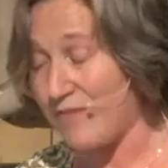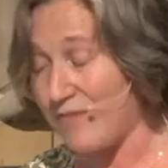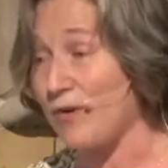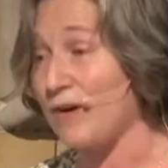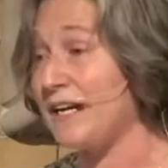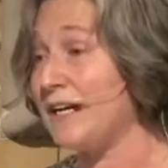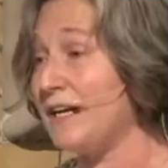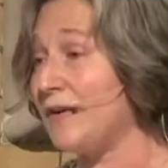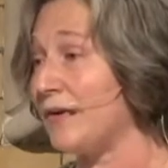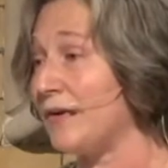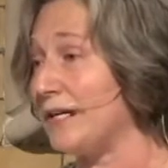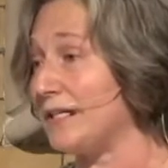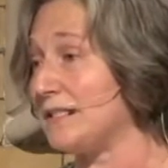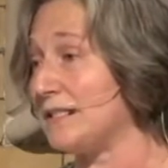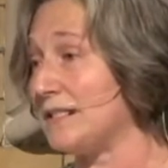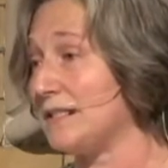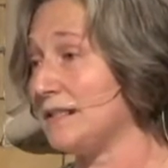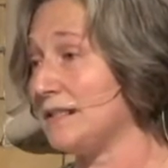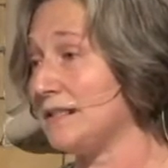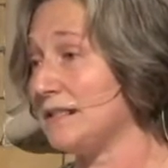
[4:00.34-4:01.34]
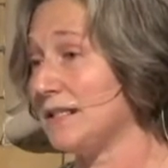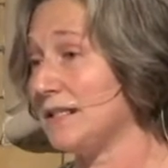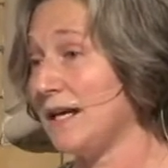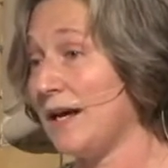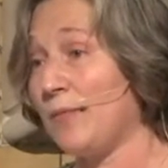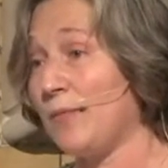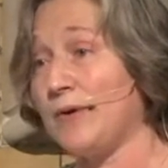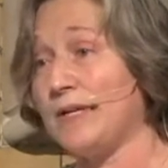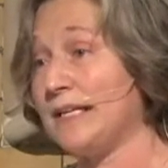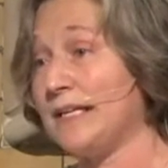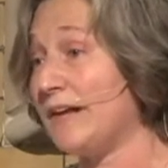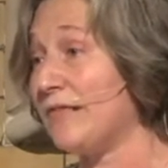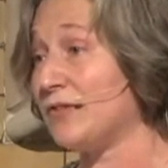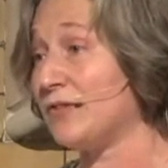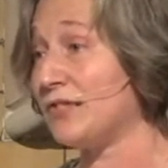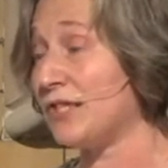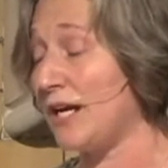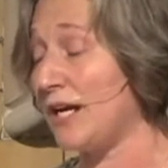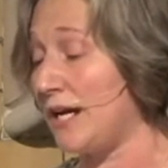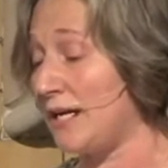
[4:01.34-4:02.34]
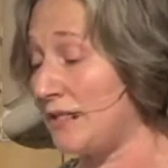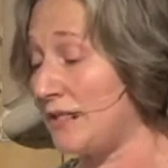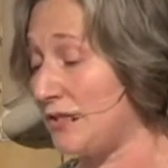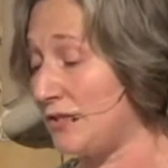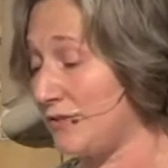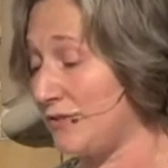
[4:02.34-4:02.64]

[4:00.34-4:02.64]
hear it and we never change.